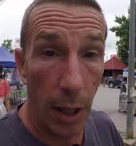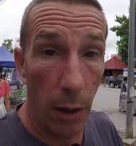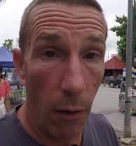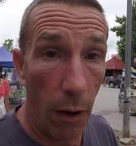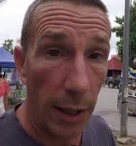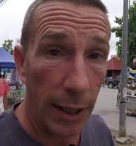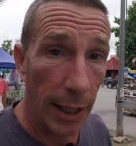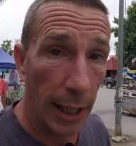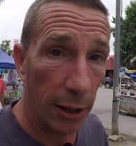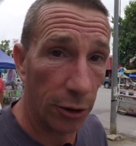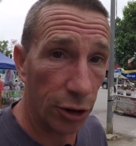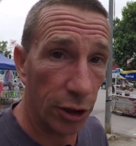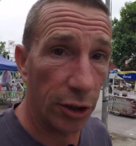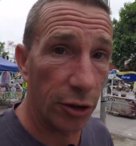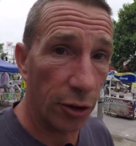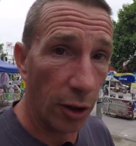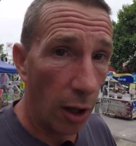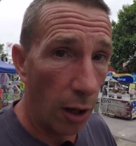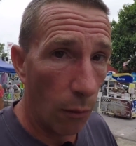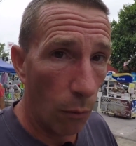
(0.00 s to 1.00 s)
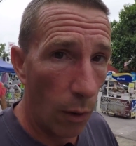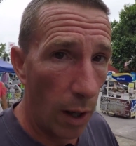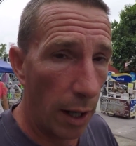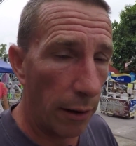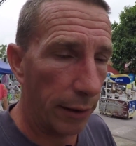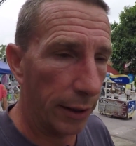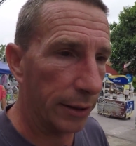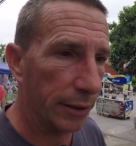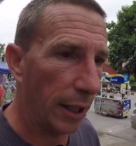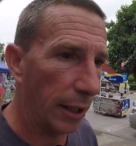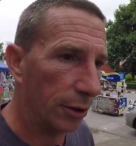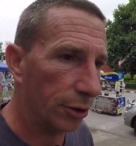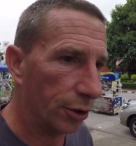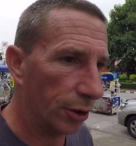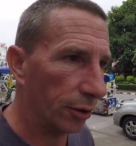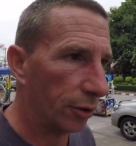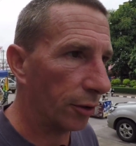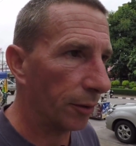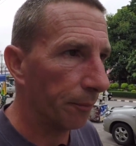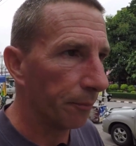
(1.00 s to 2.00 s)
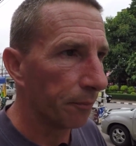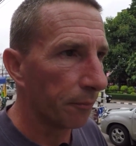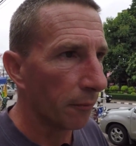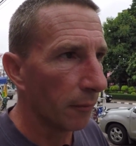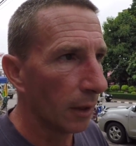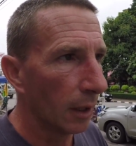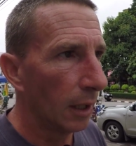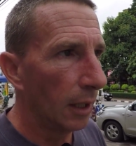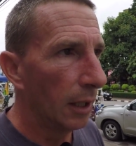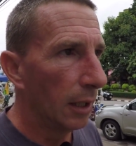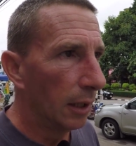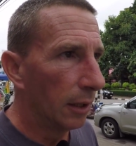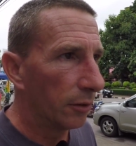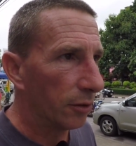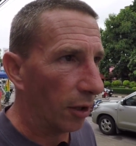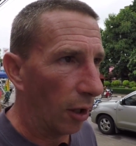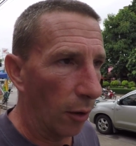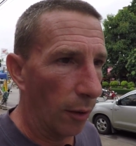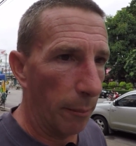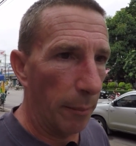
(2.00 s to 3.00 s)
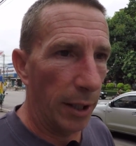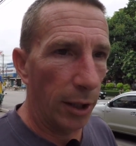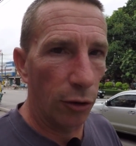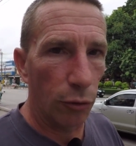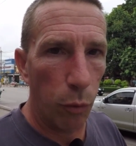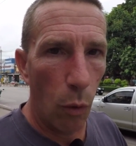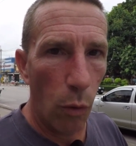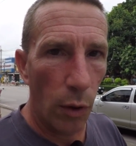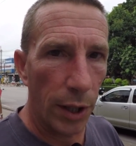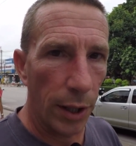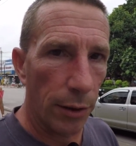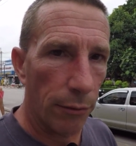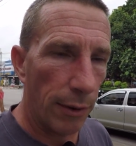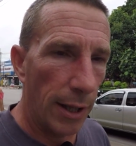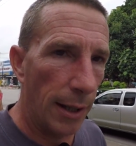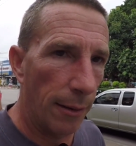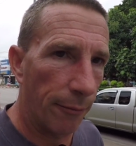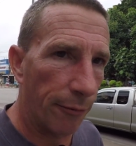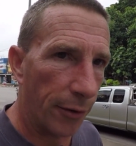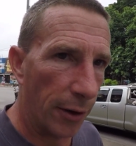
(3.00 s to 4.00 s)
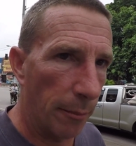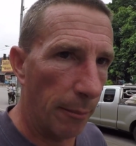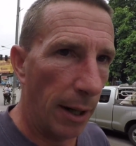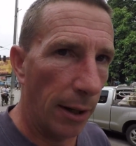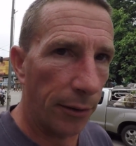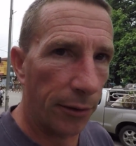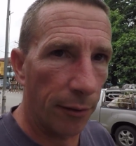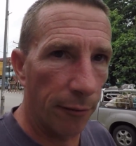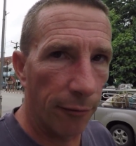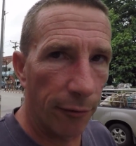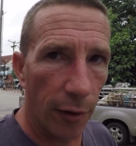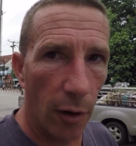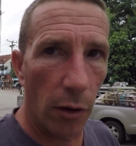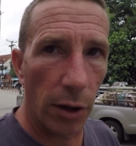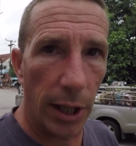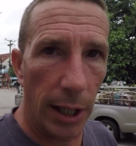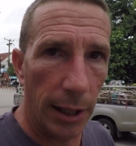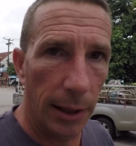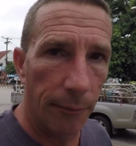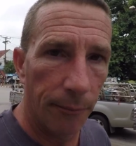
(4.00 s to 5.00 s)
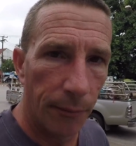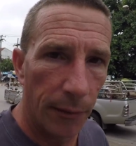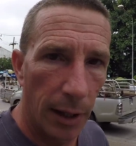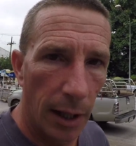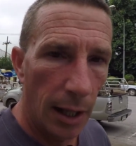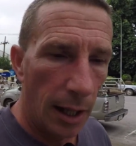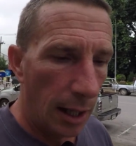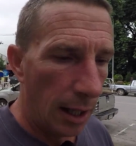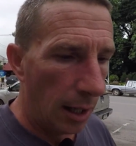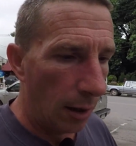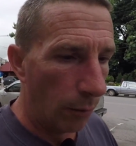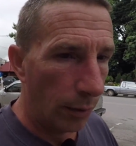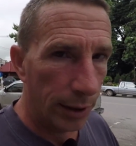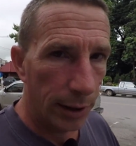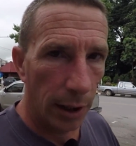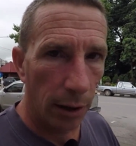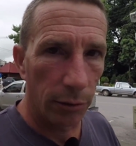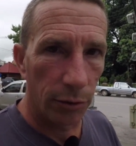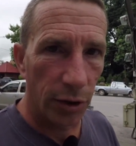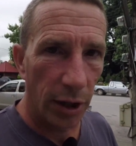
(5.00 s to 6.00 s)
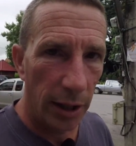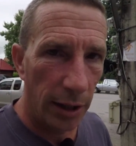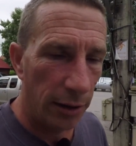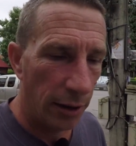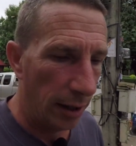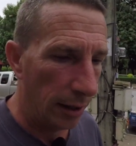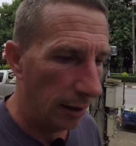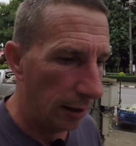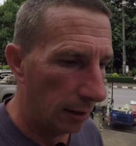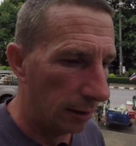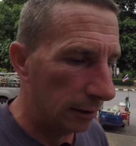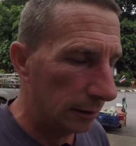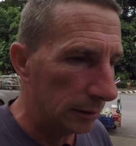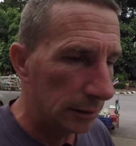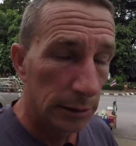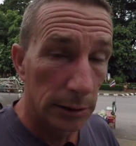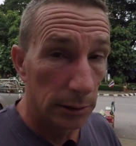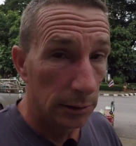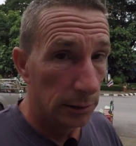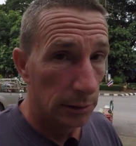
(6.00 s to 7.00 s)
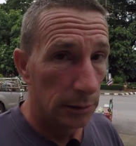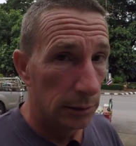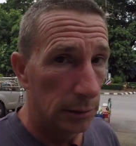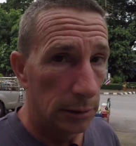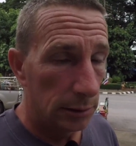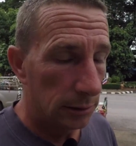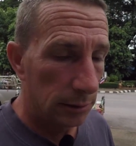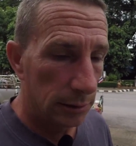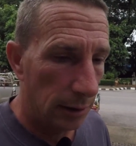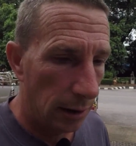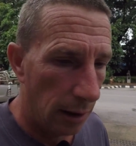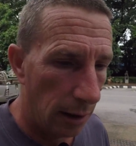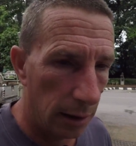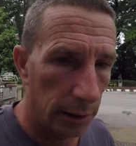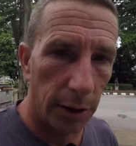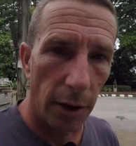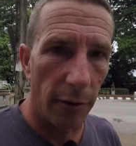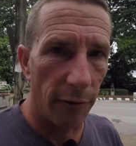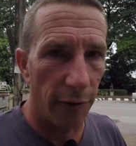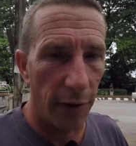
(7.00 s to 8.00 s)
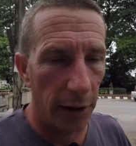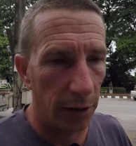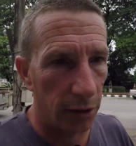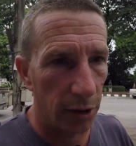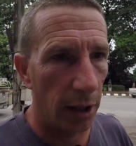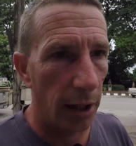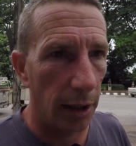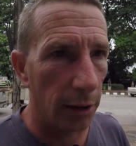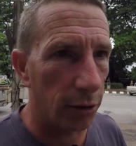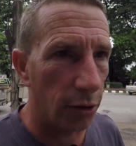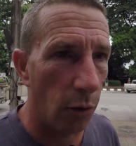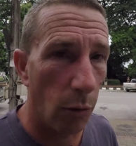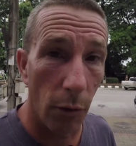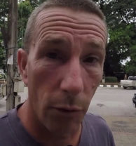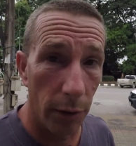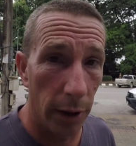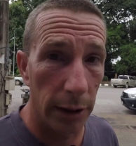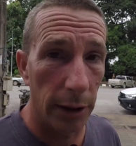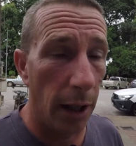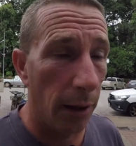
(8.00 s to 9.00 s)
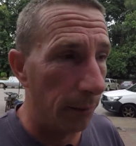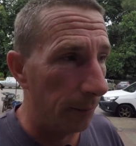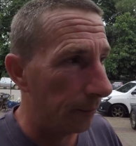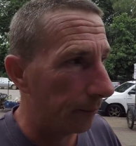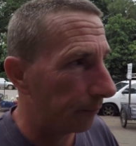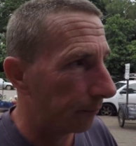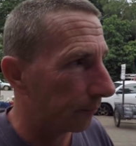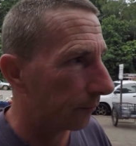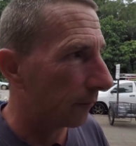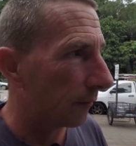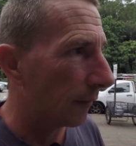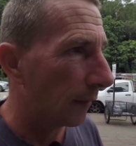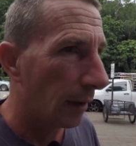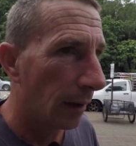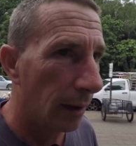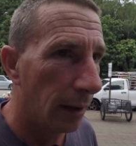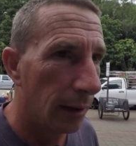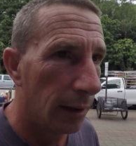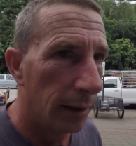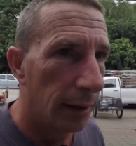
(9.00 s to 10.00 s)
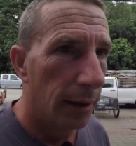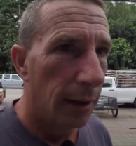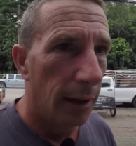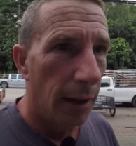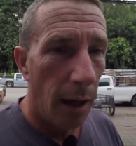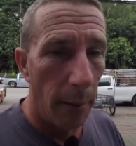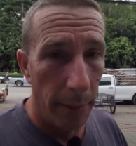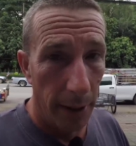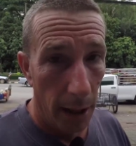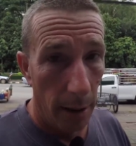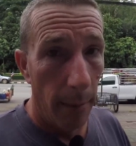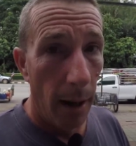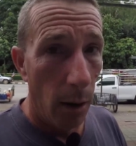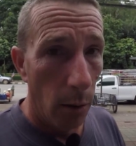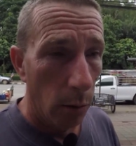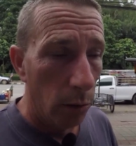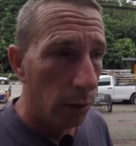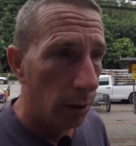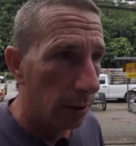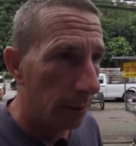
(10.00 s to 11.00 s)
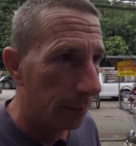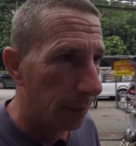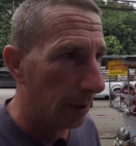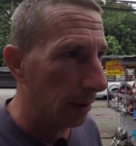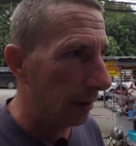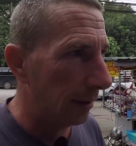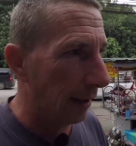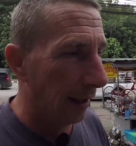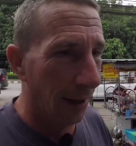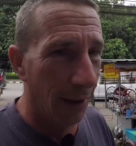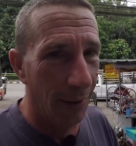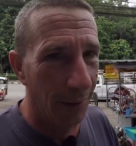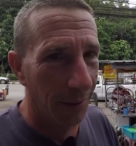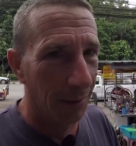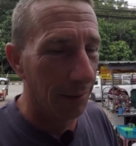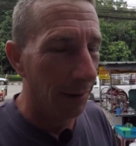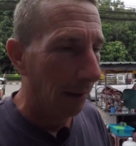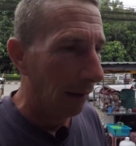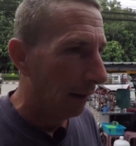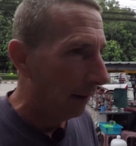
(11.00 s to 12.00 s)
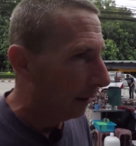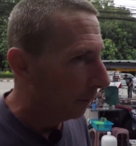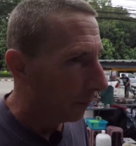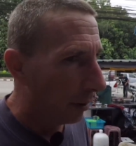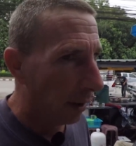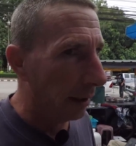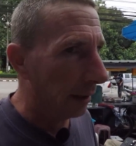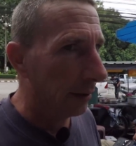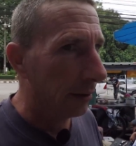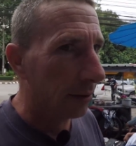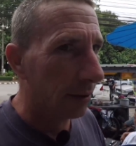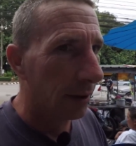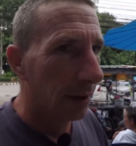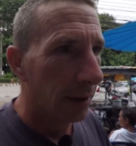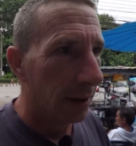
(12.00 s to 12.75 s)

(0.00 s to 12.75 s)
you know, I can actually start wearing dentures. So it means walking around for a month and vlogging with no teeth in. Oh, I don't fancy that at all, I really don't. I mean, I'm old, but you know, please.